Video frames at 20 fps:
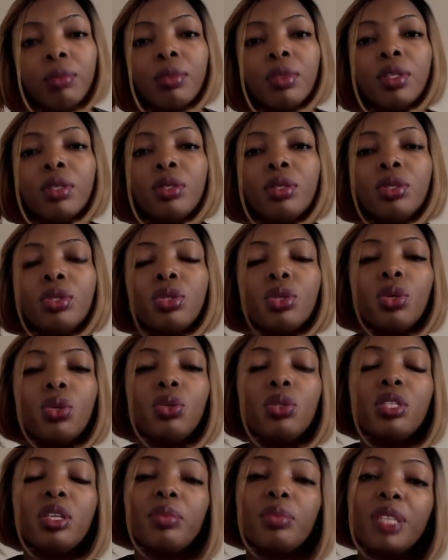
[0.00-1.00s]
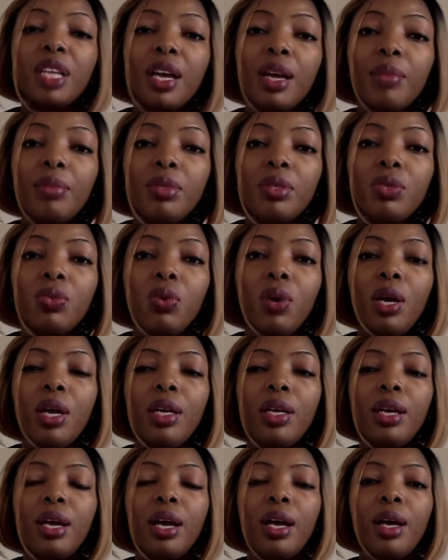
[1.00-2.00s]
So sometimes
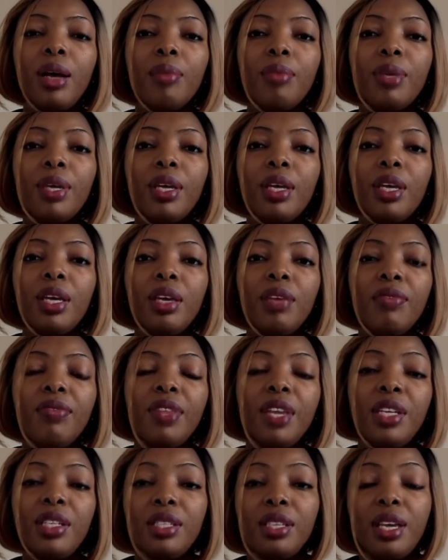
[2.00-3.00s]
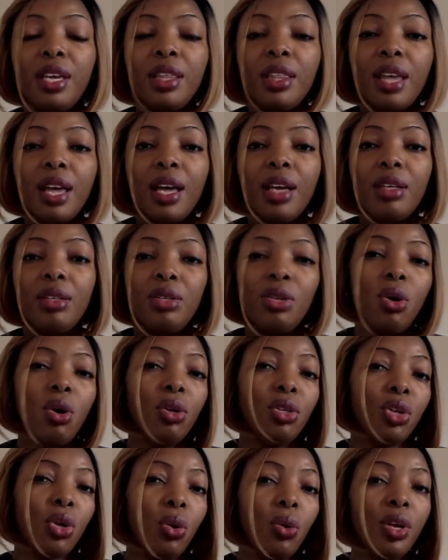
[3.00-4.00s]
when if they say that, you all
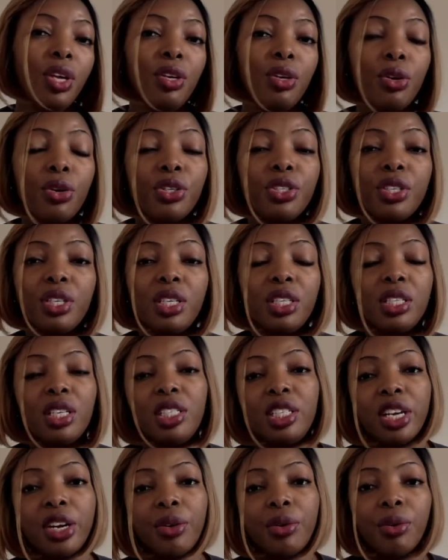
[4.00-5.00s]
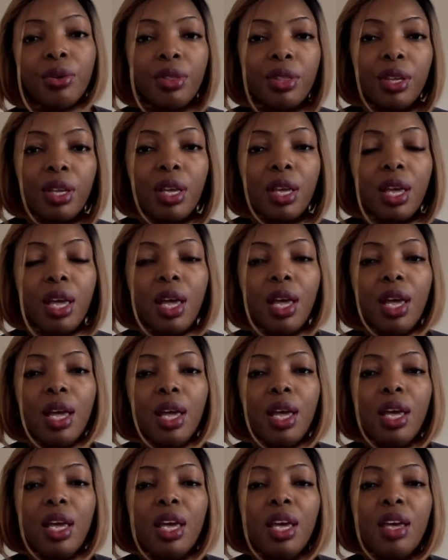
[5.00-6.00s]
know in nursing it's a general thing.
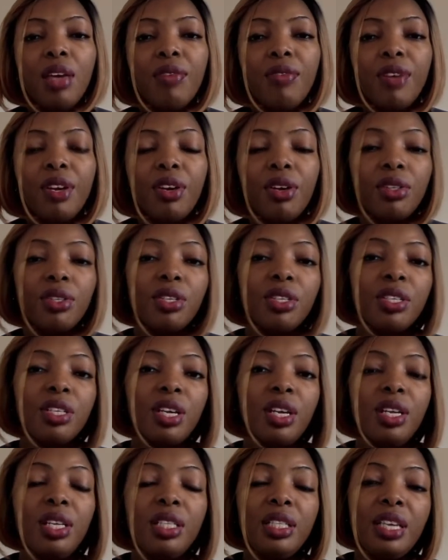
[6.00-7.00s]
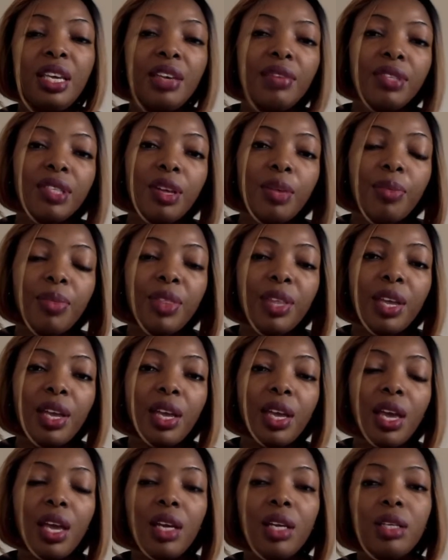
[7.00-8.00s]
If a doctor says give
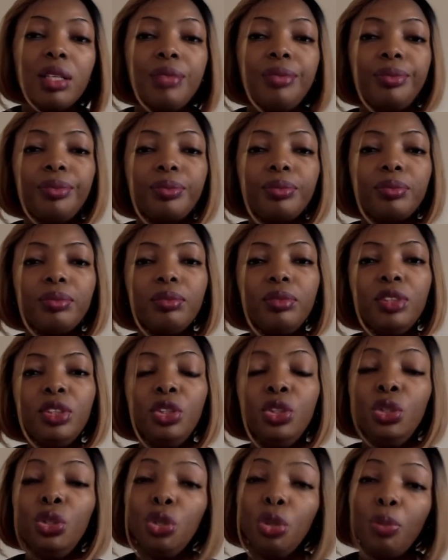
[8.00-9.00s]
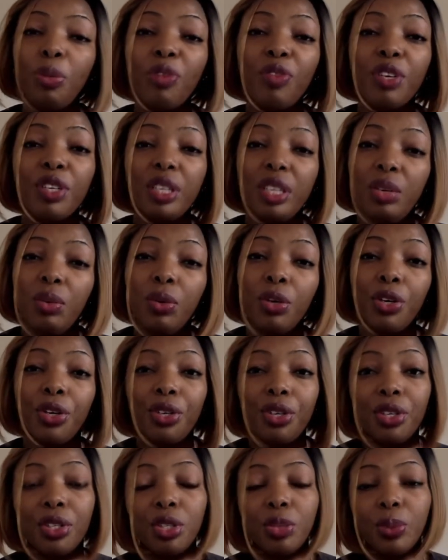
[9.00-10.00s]
something and you know perfectly where you're
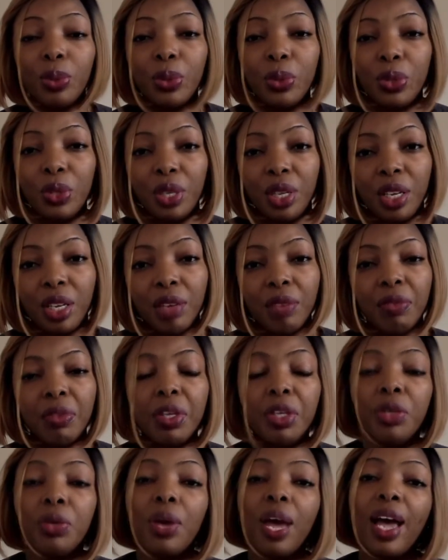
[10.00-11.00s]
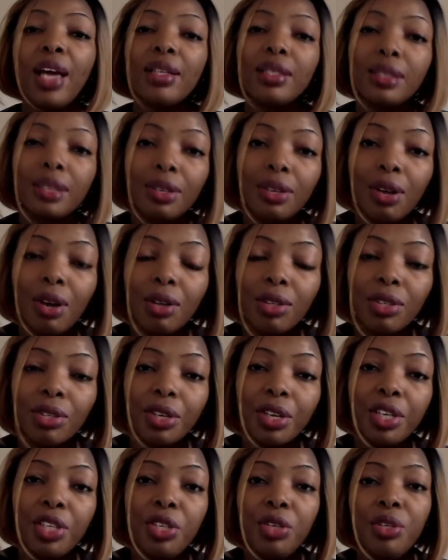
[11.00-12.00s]
not supposed to give, then you ask the doctor,
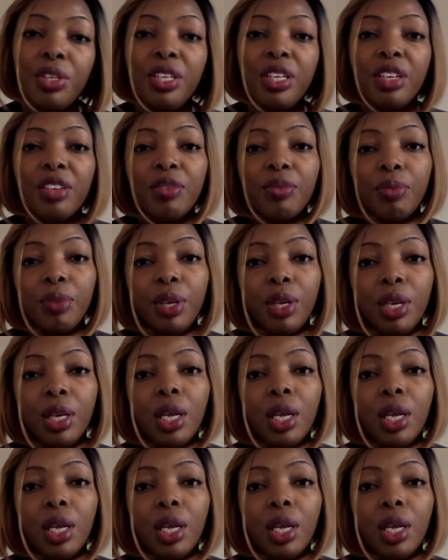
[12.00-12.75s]
can you give me